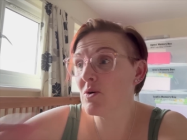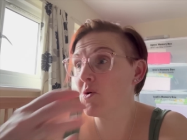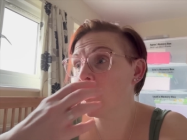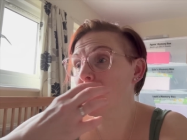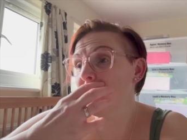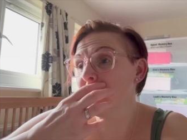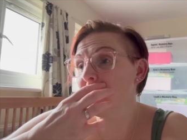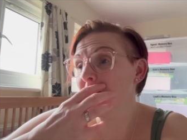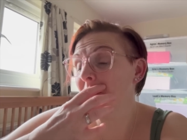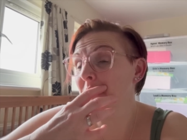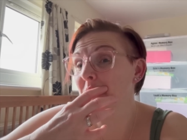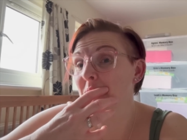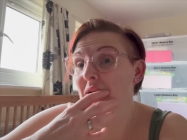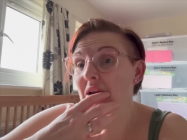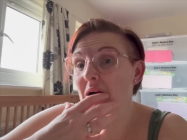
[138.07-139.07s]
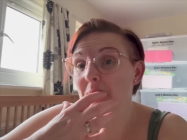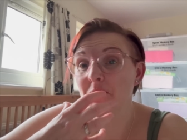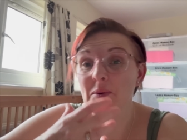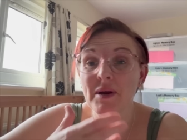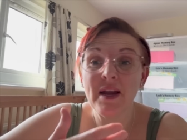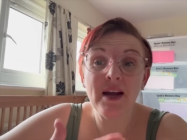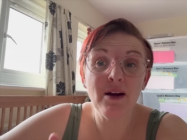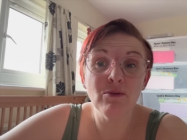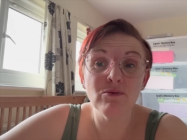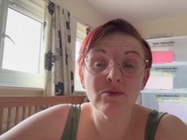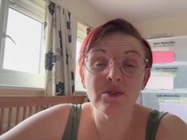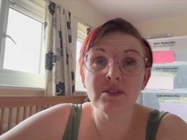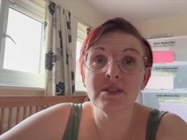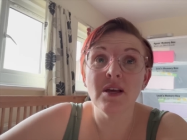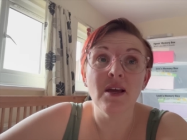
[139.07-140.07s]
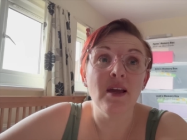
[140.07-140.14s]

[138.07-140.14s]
quite often people make up new accounts